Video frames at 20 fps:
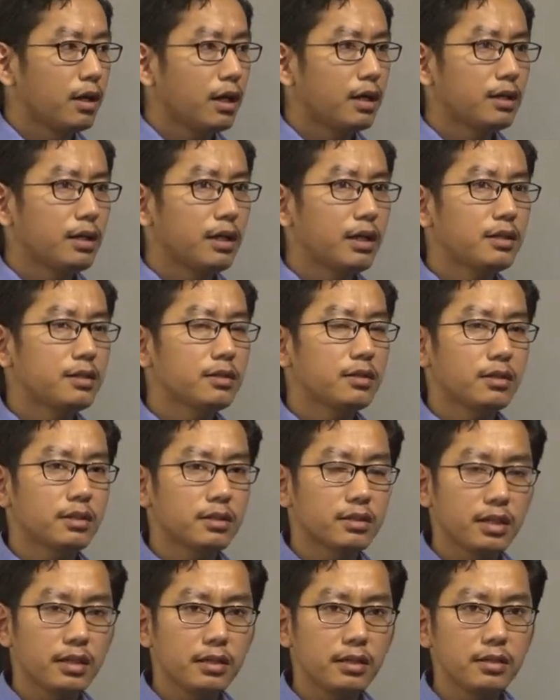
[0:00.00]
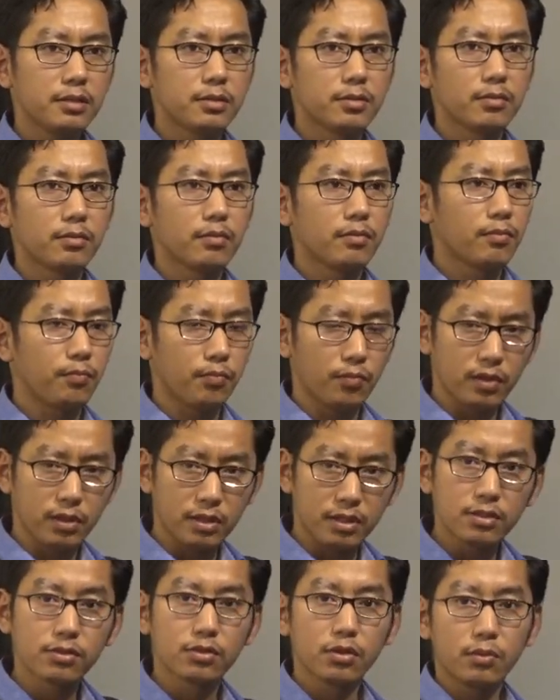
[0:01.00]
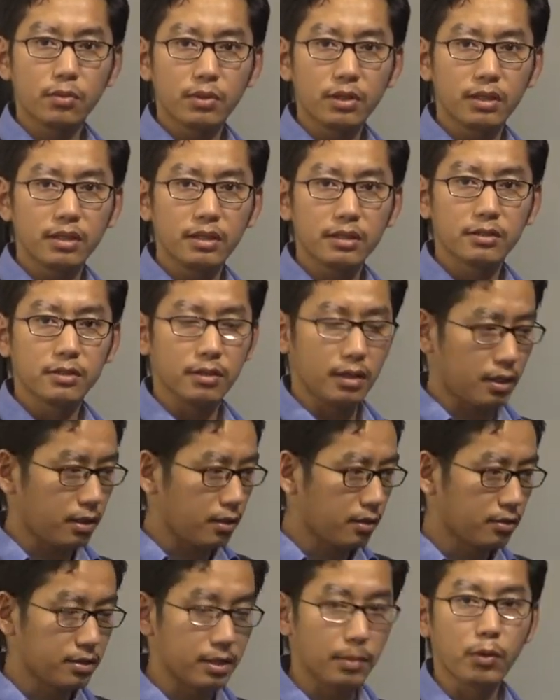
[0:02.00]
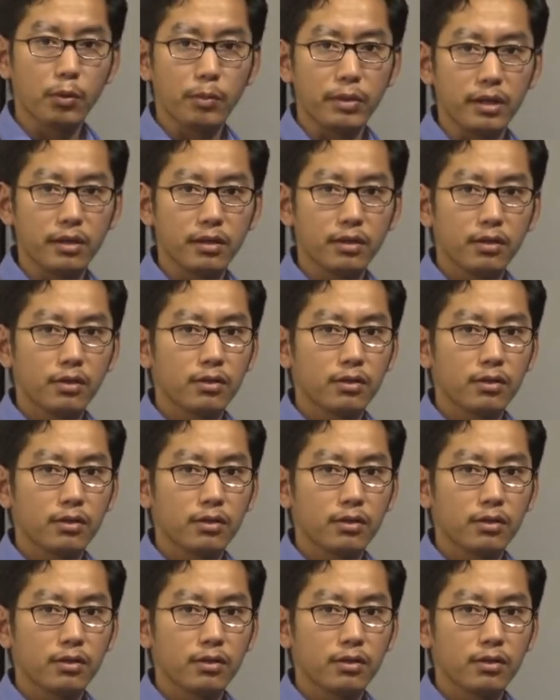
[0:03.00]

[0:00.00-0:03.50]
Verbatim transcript: and later the Chinese discovered this development,